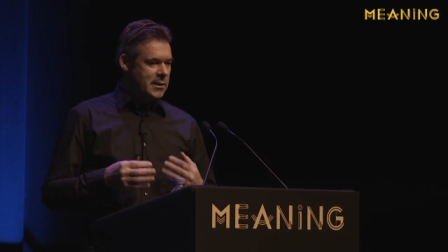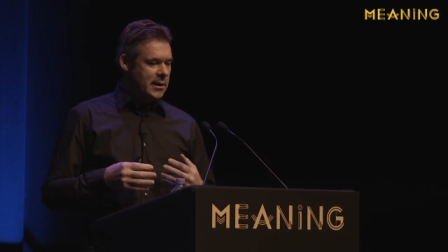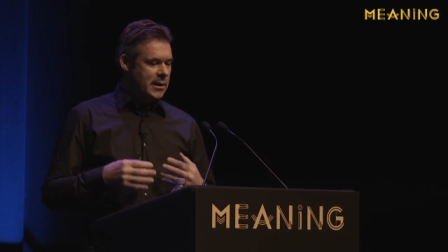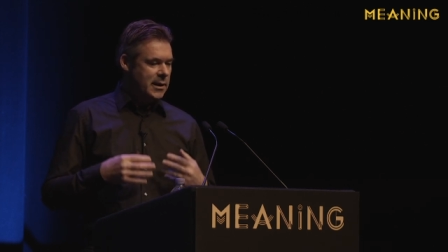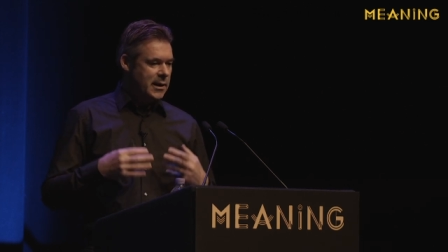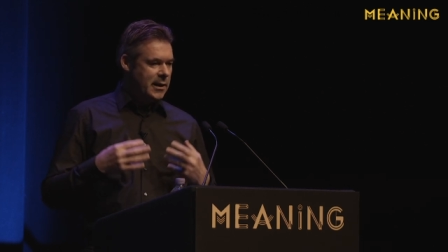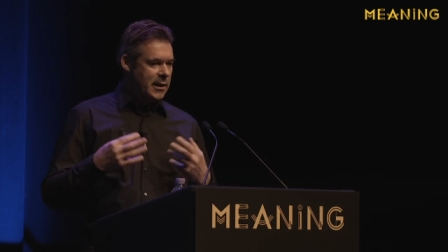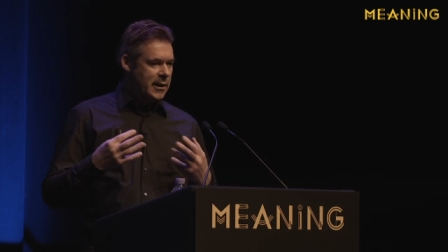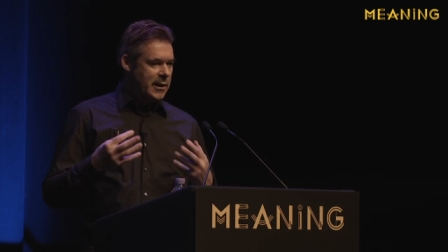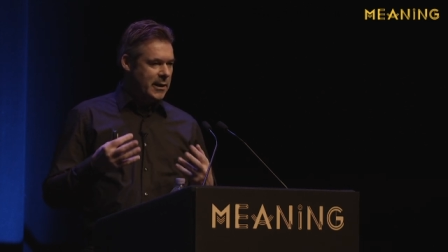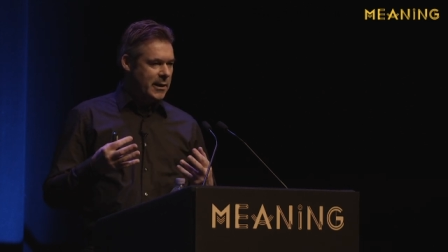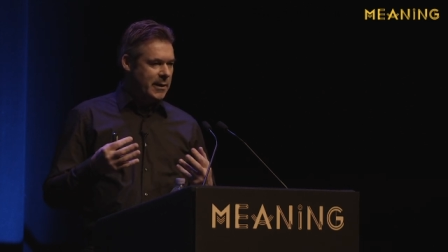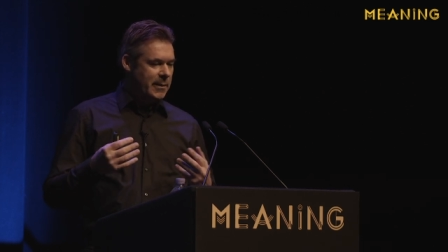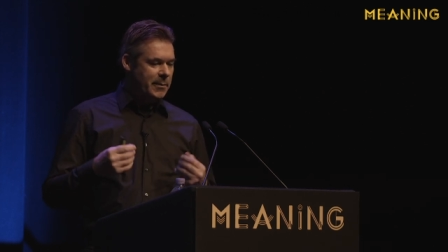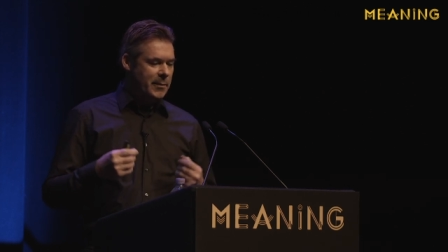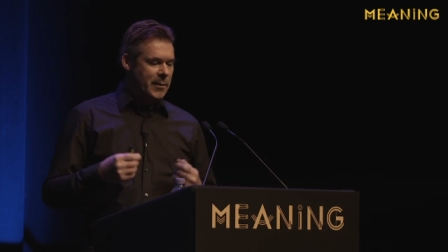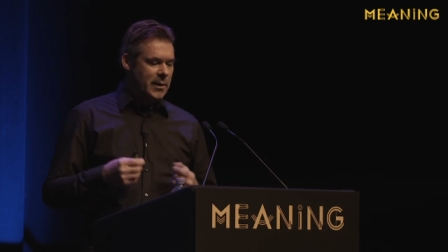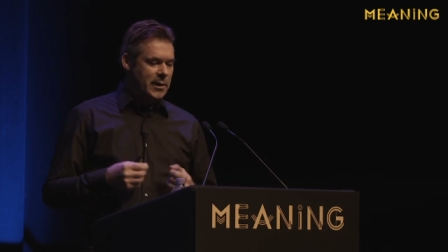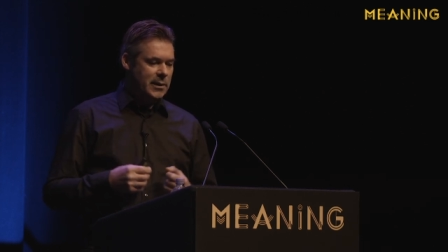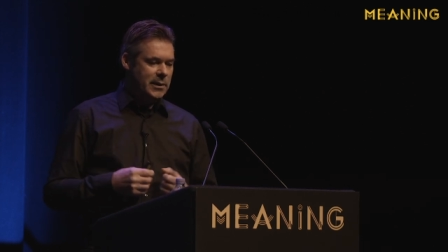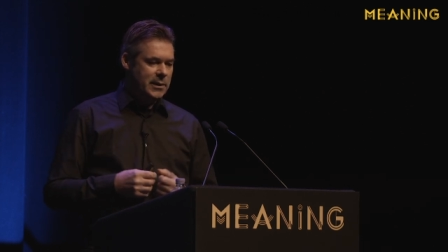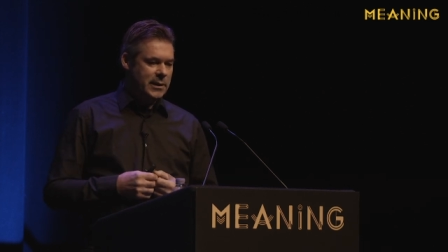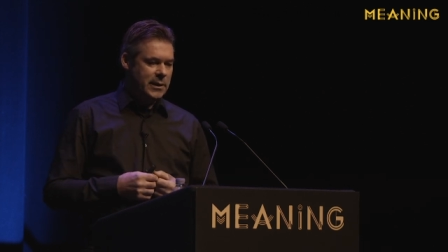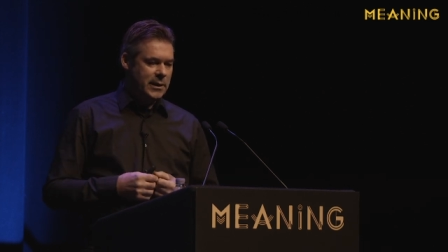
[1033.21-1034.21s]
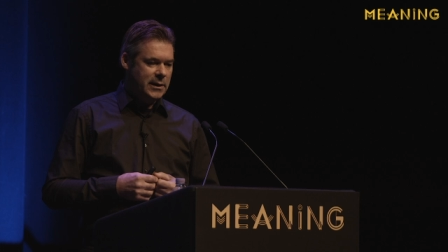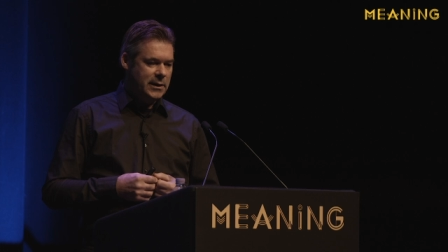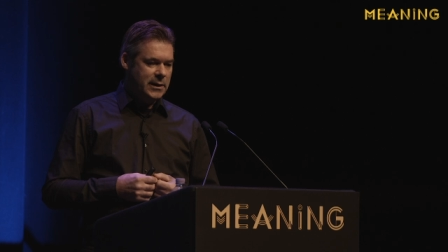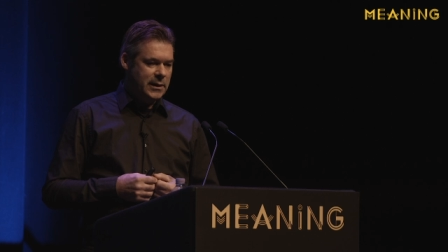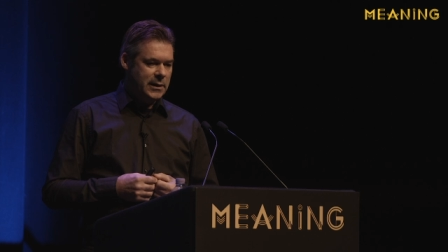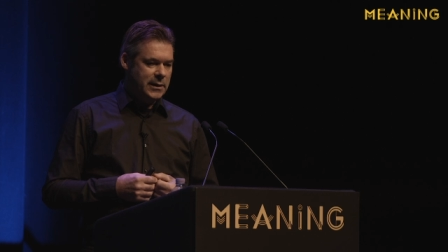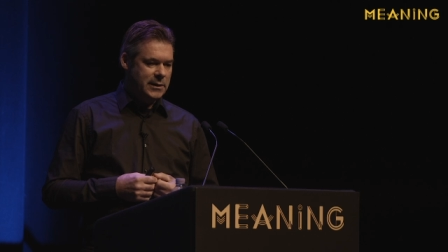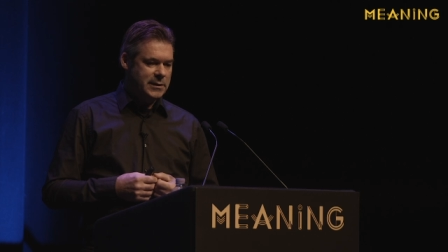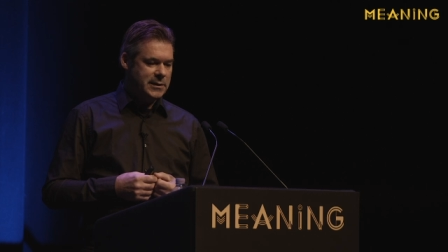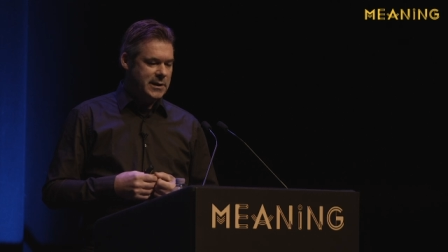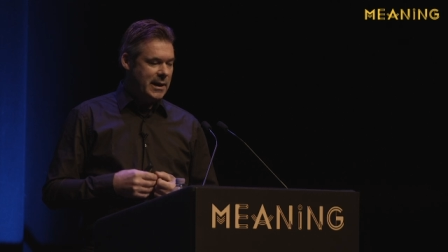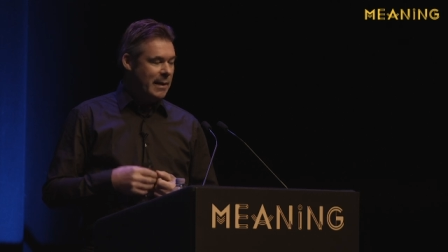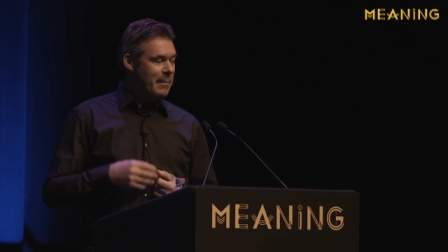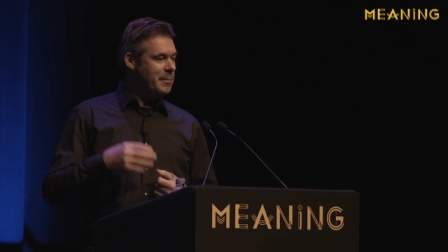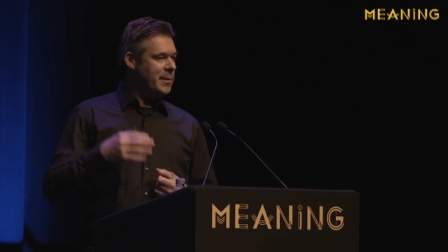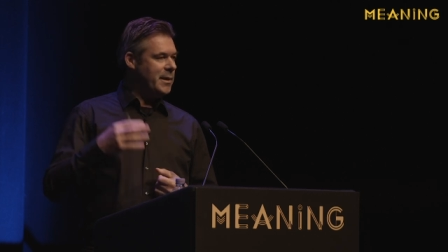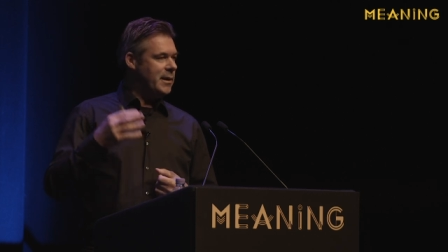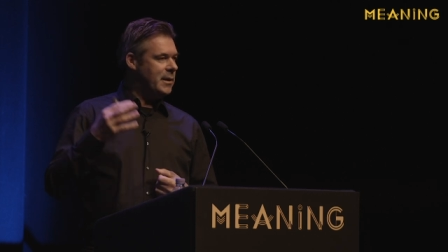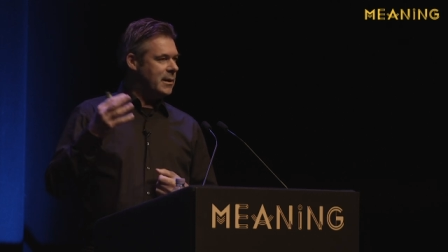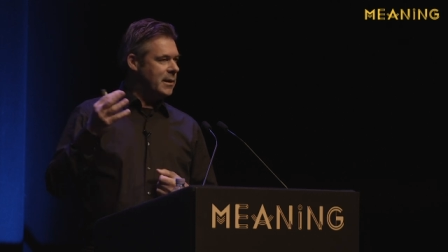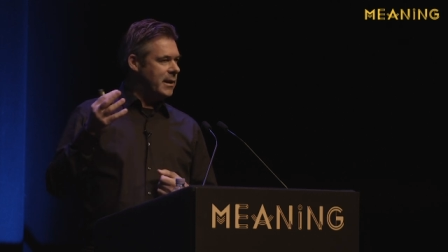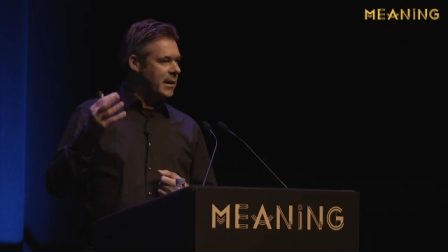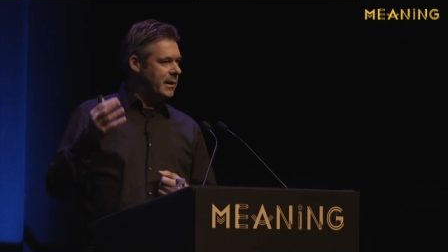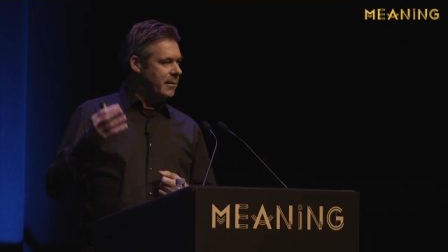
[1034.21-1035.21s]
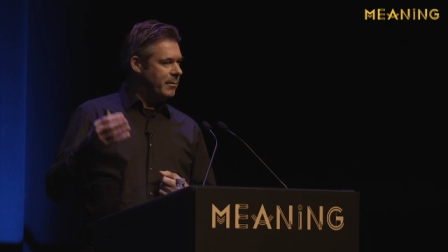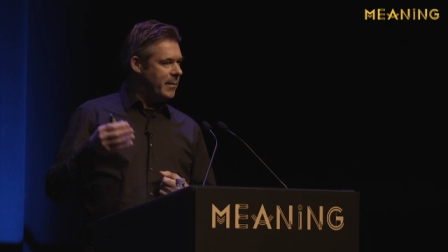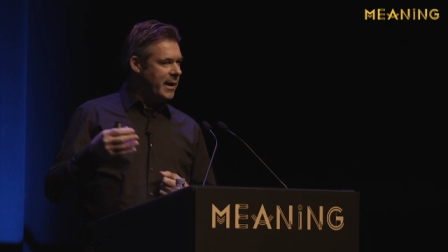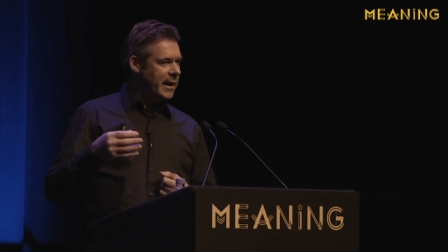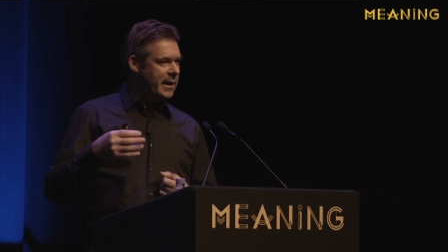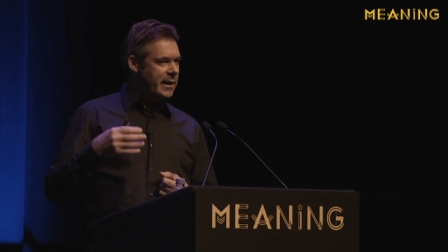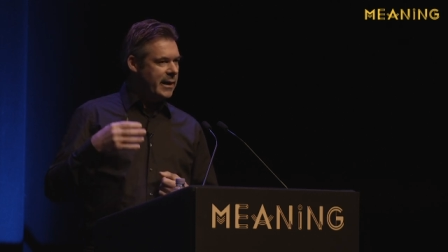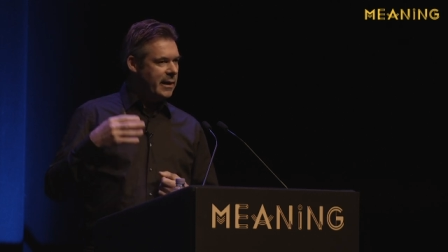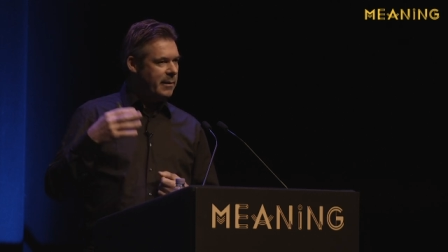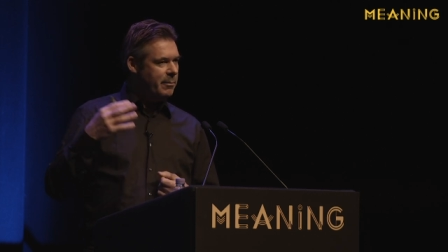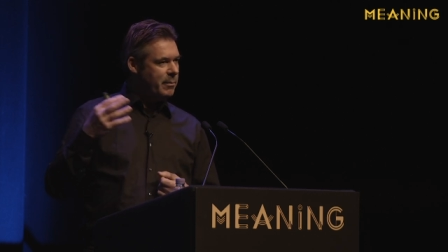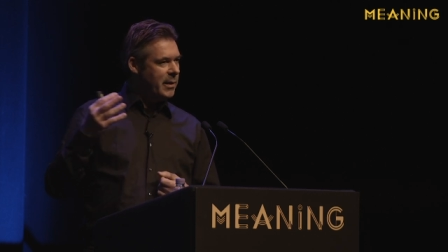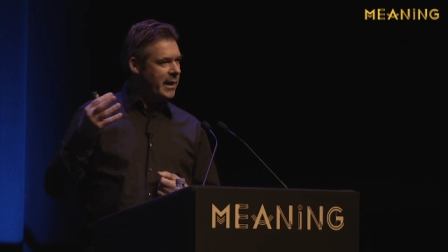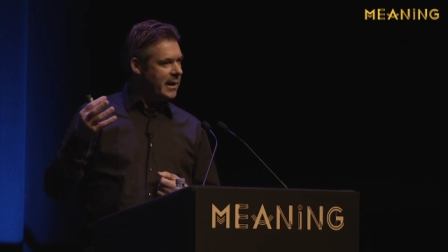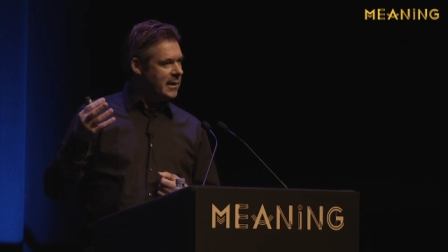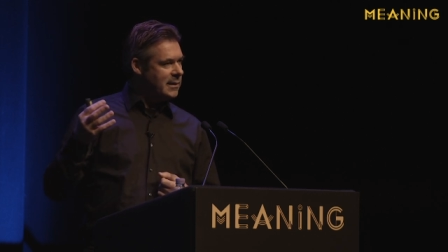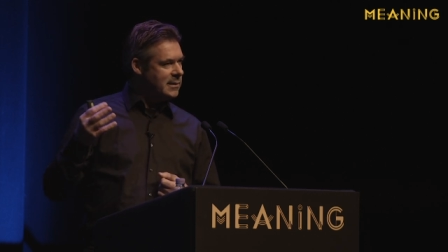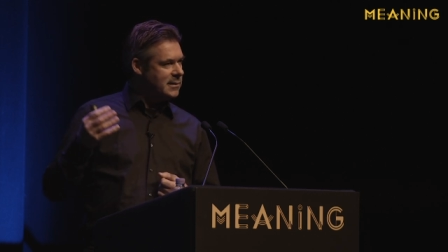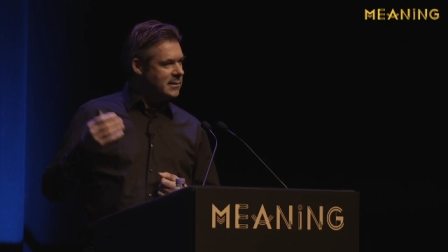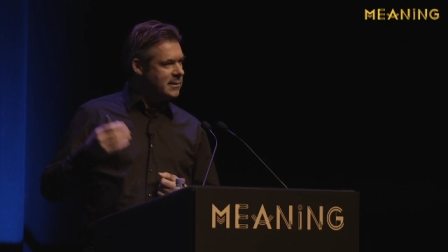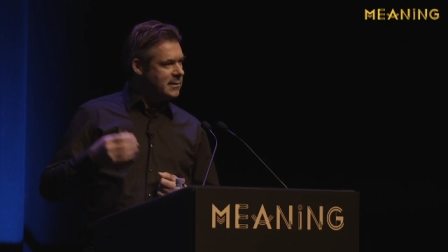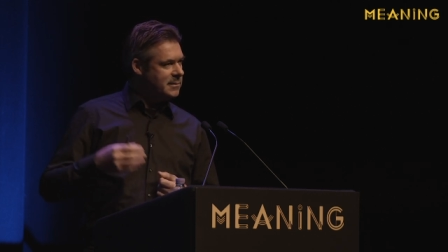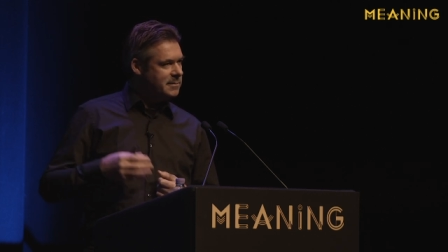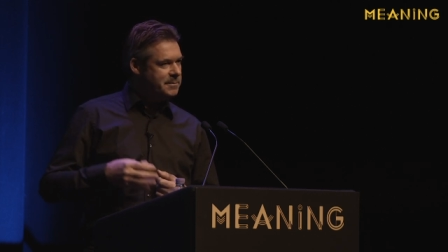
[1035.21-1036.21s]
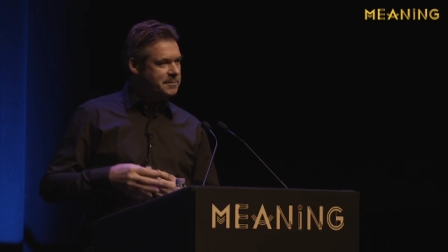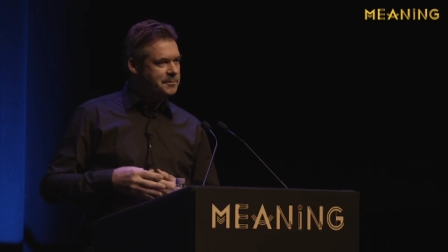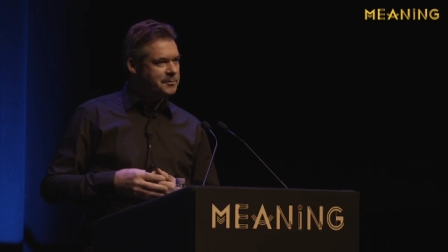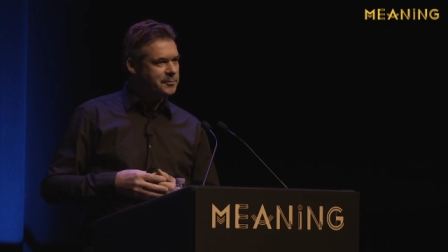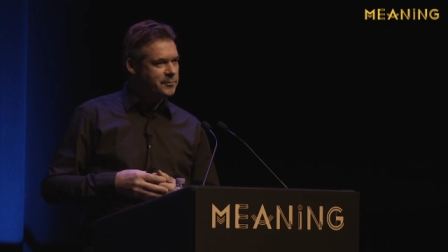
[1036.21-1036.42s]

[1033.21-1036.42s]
um, the, the champion in making plans.